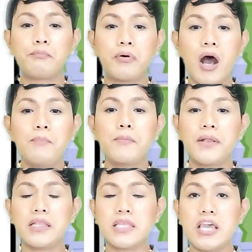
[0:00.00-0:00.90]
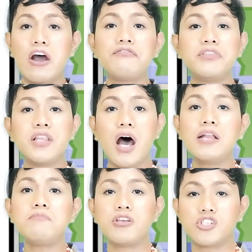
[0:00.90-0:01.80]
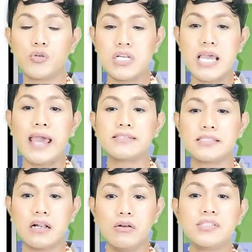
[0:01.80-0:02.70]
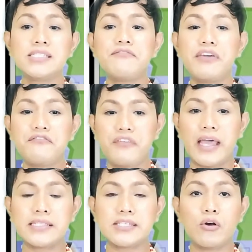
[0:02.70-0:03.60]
probability of non-mutually exclusive events